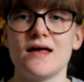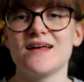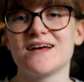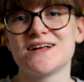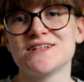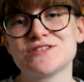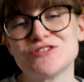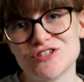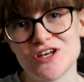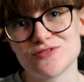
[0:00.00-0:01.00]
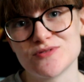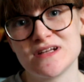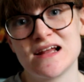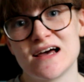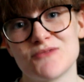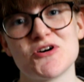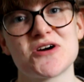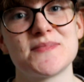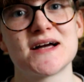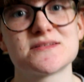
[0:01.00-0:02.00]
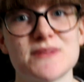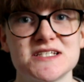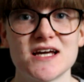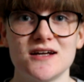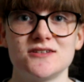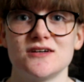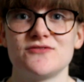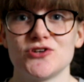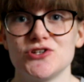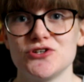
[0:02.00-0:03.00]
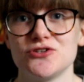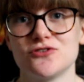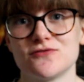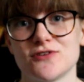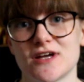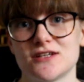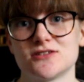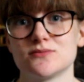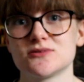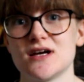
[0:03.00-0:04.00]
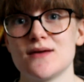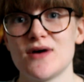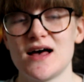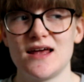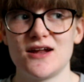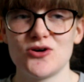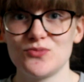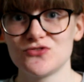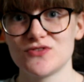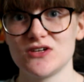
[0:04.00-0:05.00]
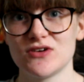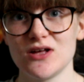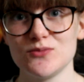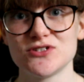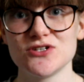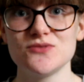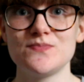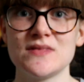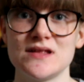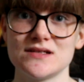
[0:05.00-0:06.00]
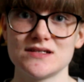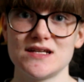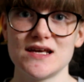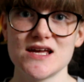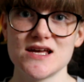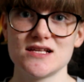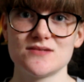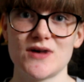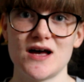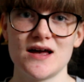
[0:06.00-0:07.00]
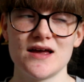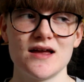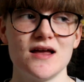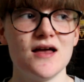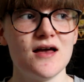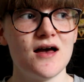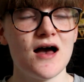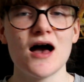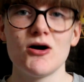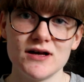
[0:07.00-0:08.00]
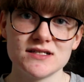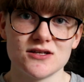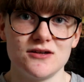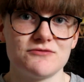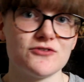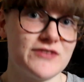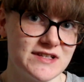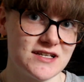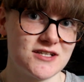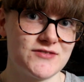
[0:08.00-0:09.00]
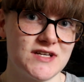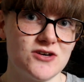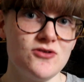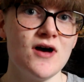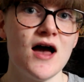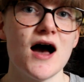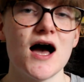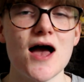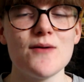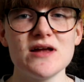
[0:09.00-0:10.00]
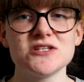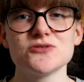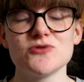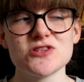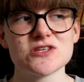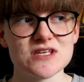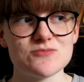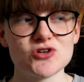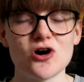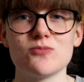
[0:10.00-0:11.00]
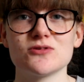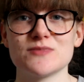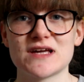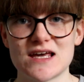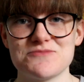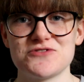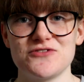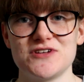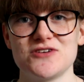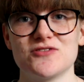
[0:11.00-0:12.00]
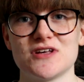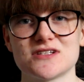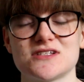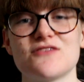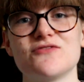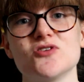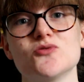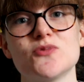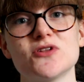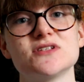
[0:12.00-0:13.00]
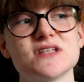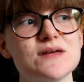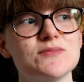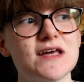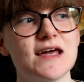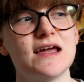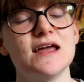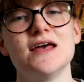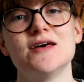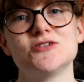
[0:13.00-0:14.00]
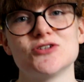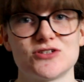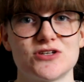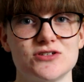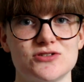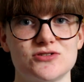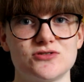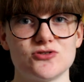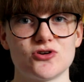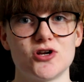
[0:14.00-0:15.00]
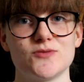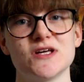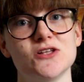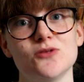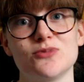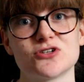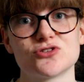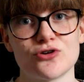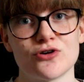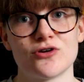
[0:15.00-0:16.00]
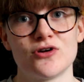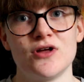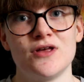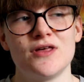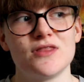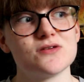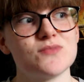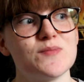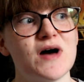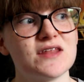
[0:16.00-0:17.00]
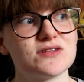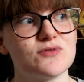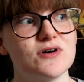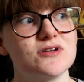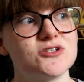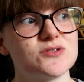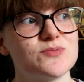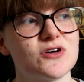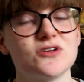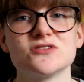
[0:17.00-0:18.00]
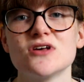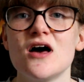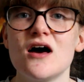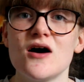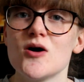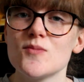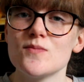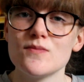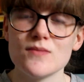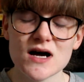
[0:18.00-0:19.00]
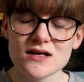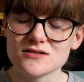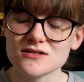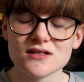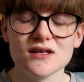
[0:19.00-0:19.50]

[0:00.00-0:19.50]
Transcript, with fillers: Hey guys, it's Jasmine and welcome back to my channel. If you're new, don't forget to subscribe and I hope this video helps you. Today is my how I study for physics video. I am actually wearing the same top as my chemistry video and that's because I filmed them on the same day just because they're going to be a little bit shorter than my maths one just because maths is